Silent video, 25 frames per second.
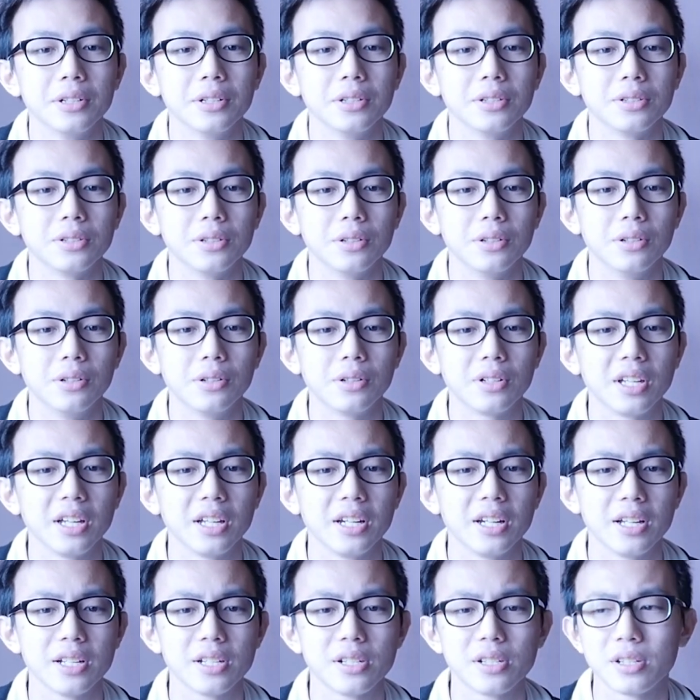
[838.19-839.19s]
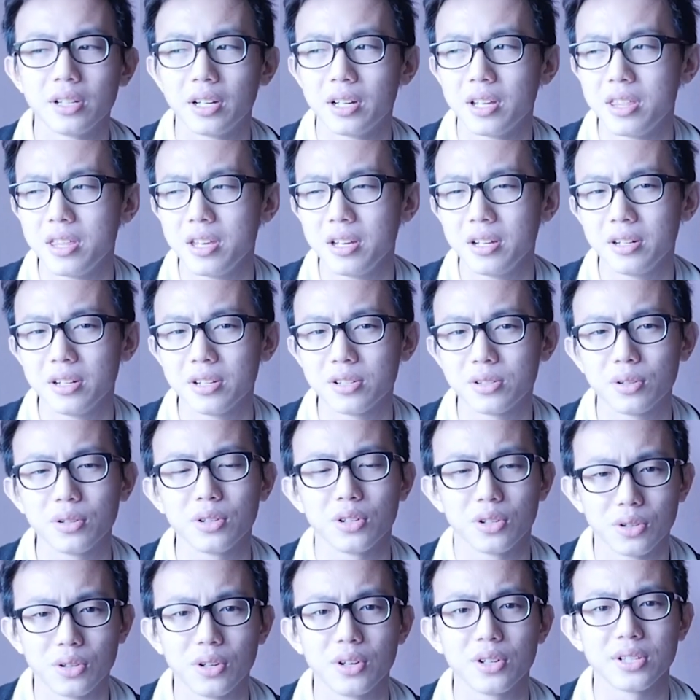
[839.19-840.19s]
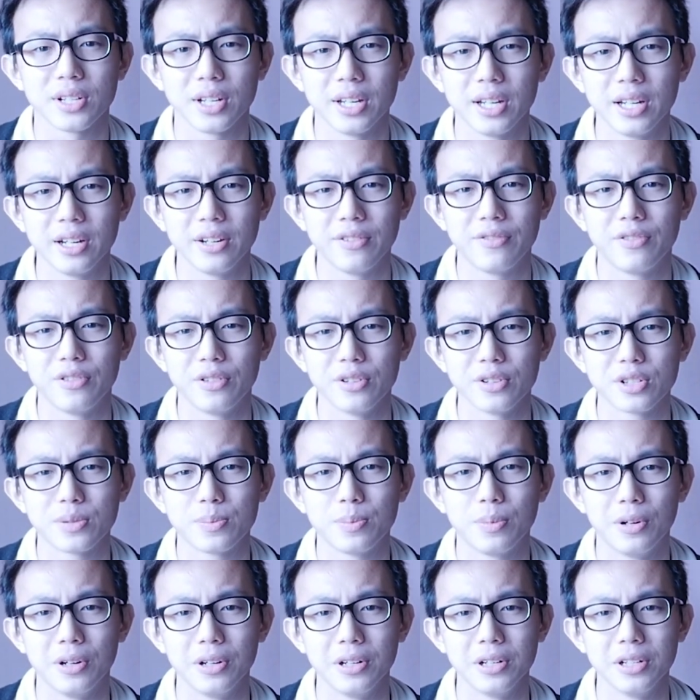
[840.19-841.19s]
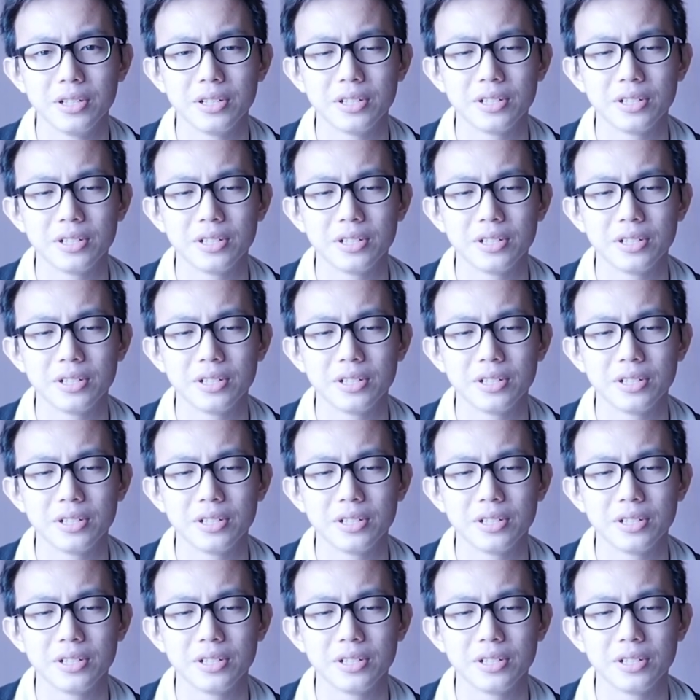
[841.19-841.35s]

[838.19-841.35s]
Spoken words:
So okay, I think that's all the thoughts I have for spoilers.